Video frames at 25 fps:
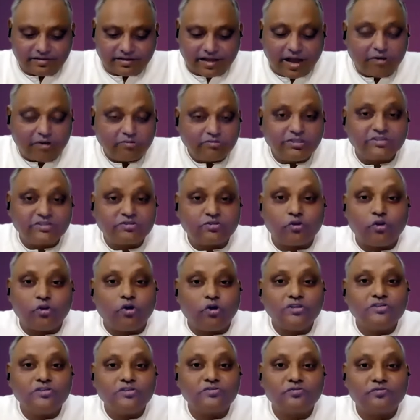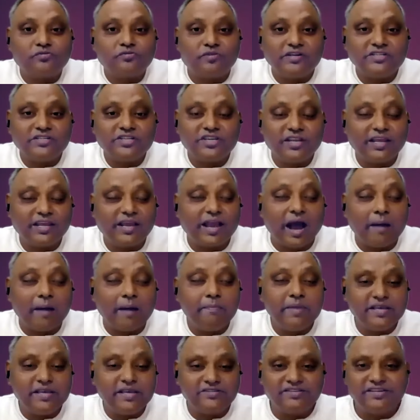how this law is functioning
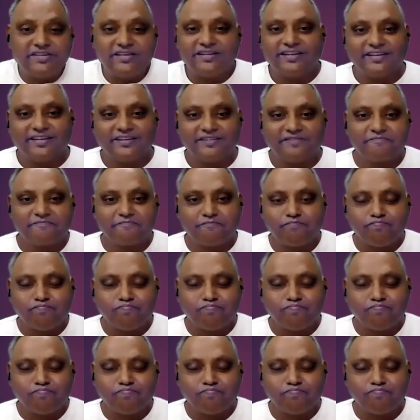amazingly.